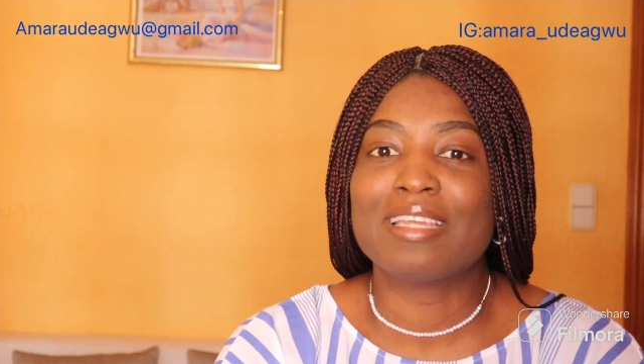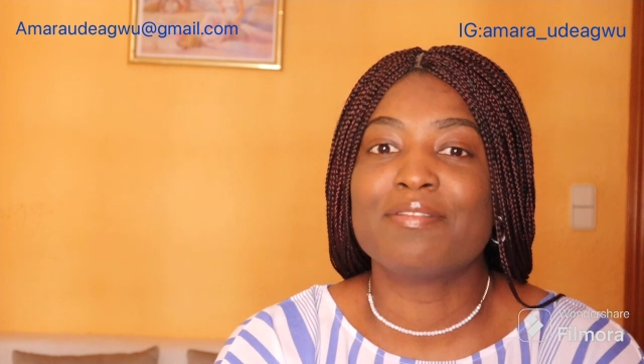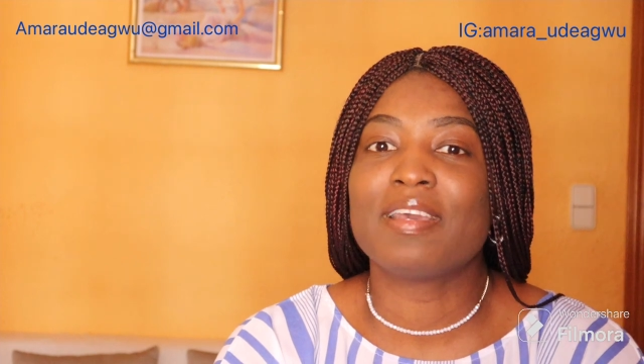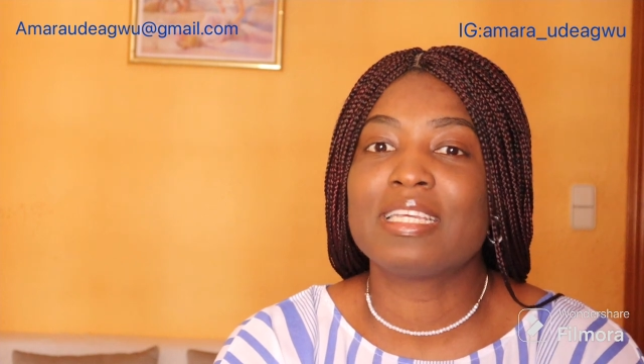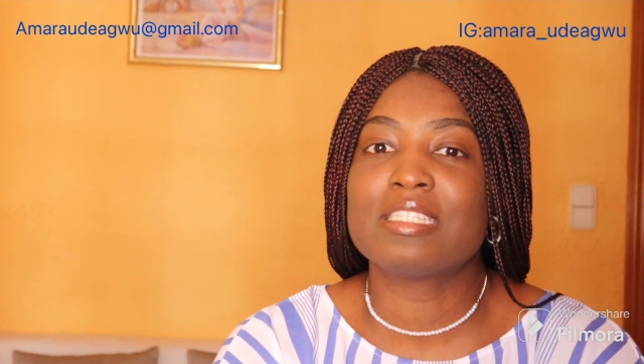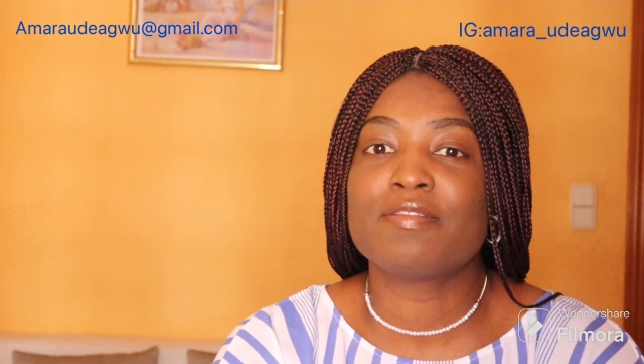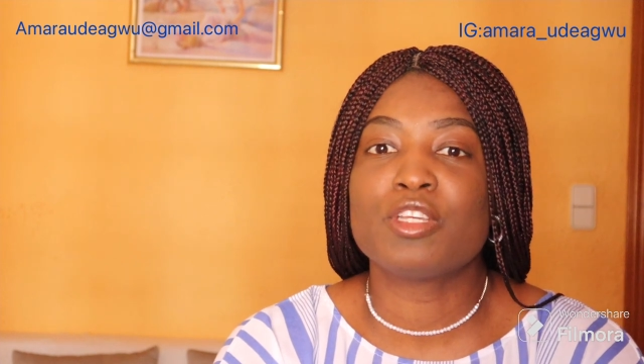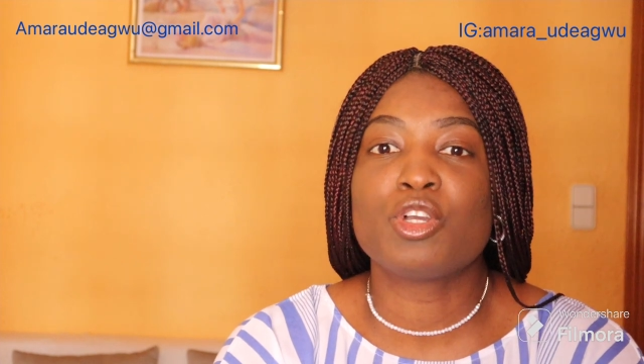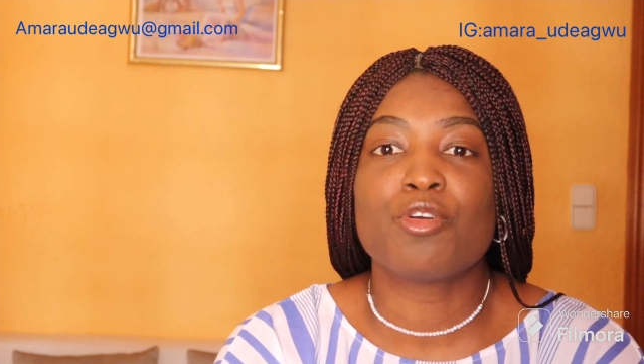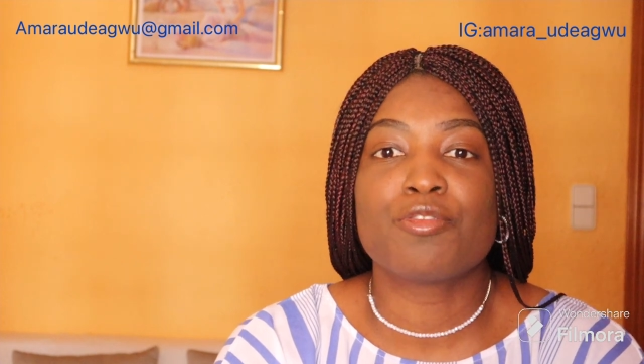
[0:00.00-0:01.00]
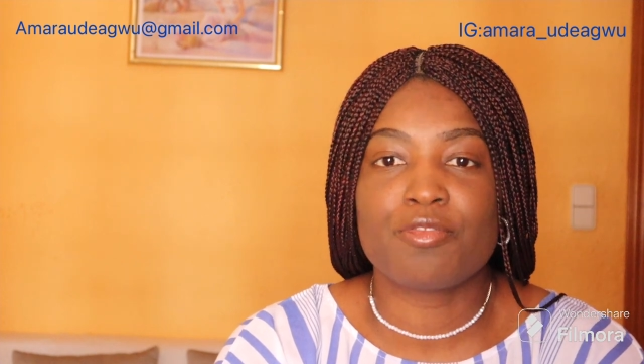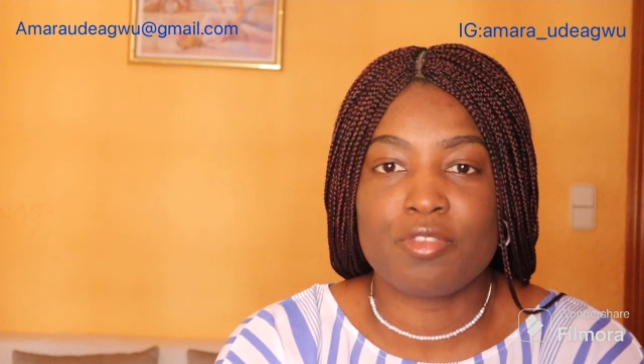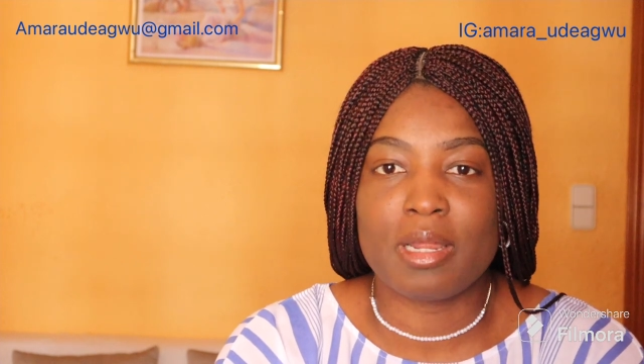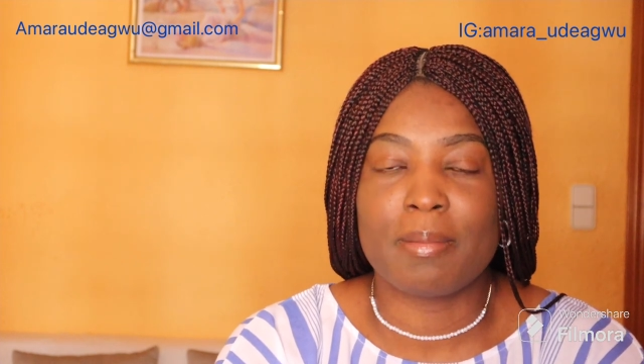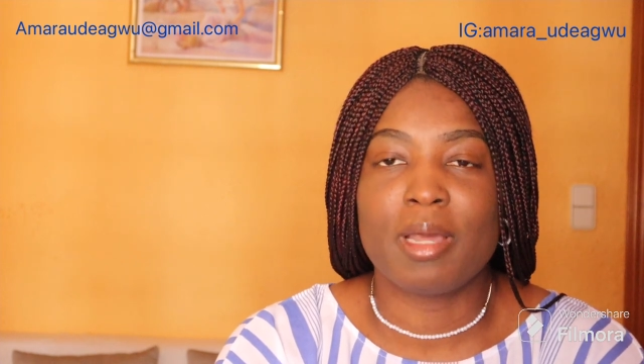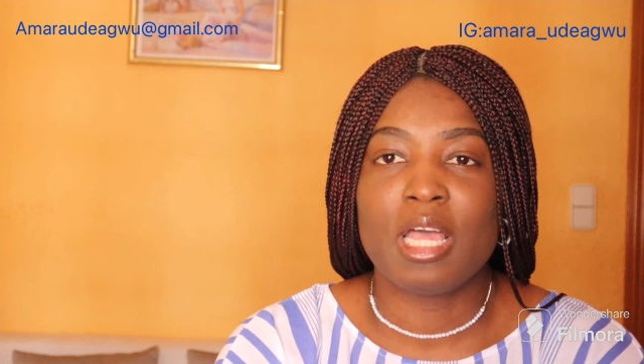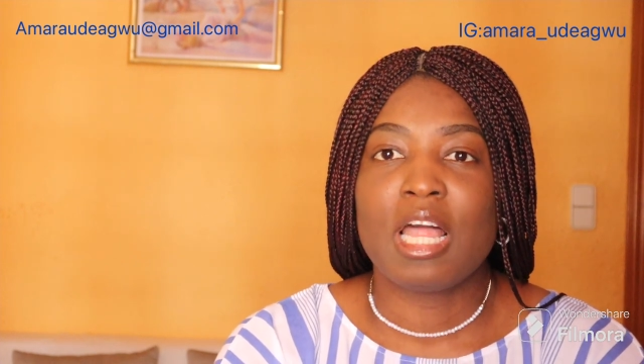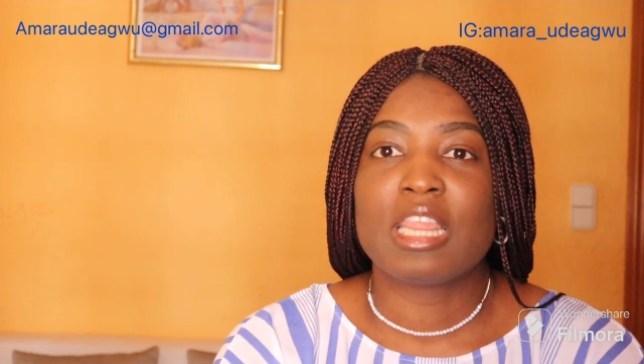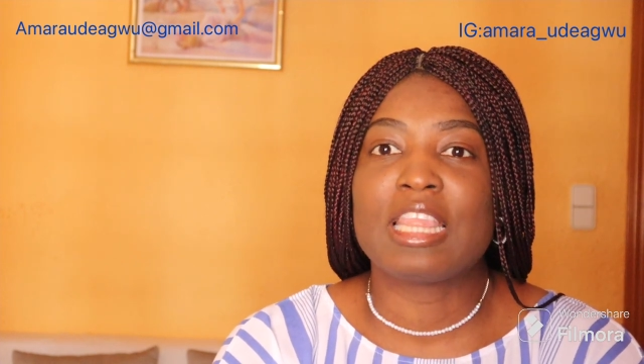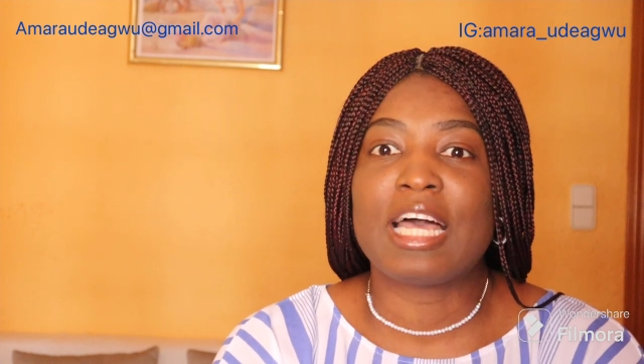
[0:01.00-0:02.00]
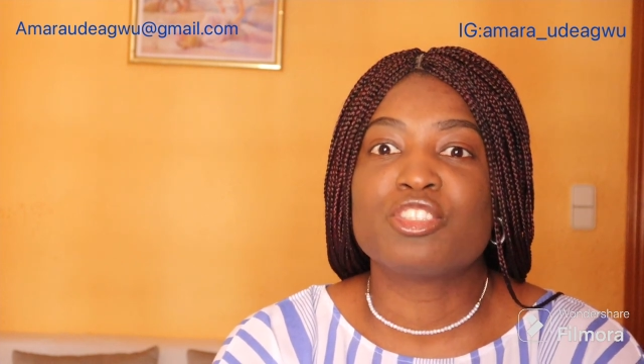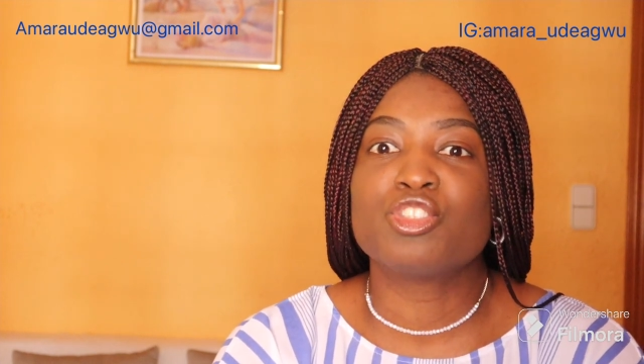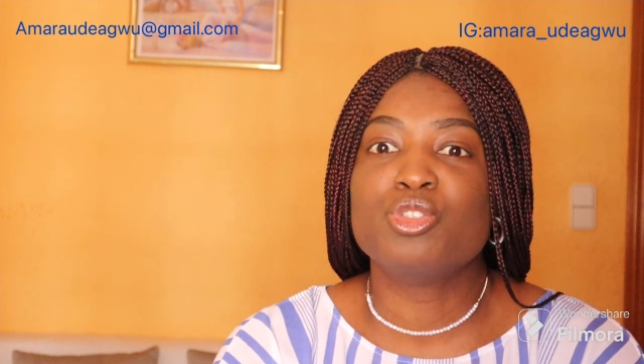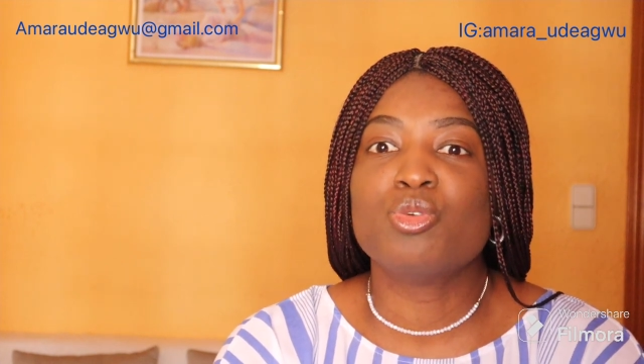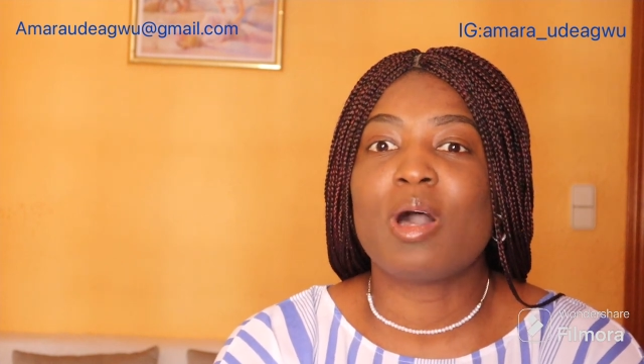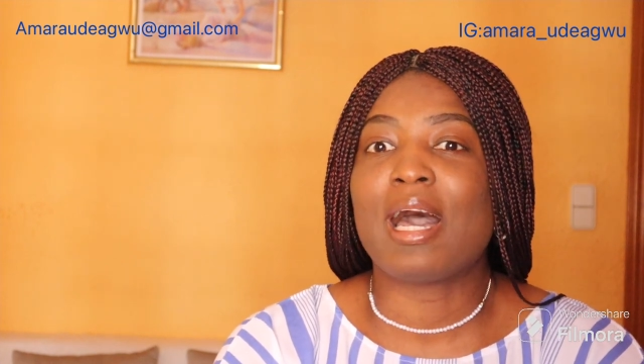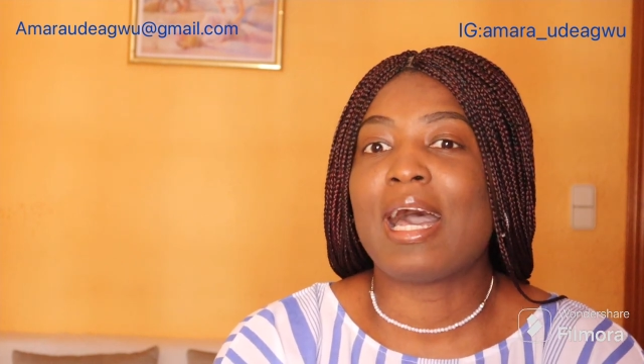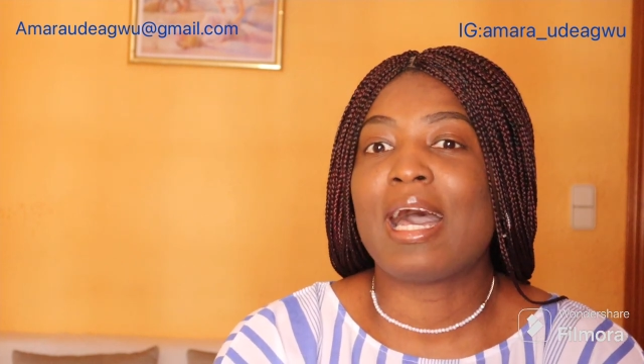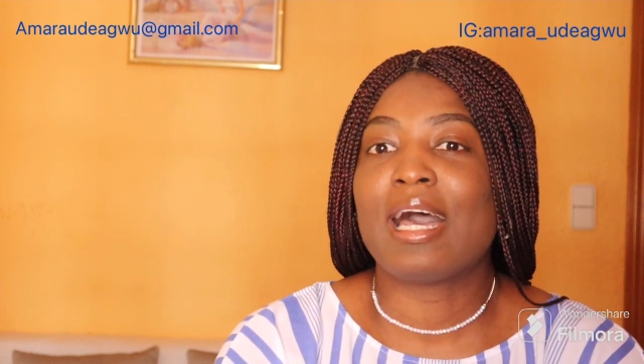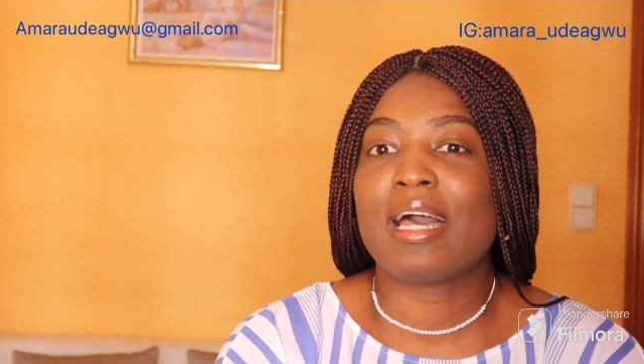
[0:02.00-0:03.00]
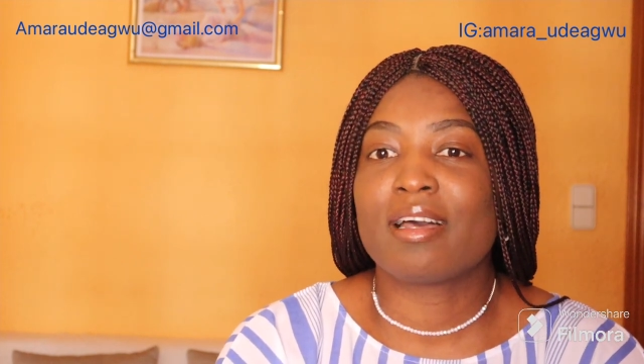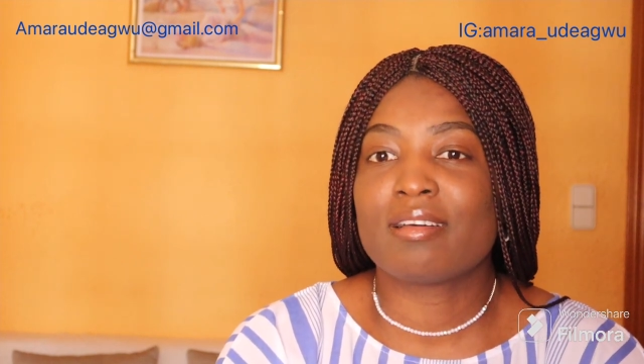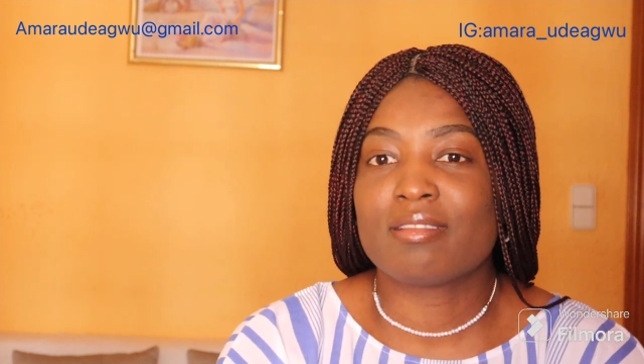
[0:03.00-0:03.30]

and effectively confirm that you are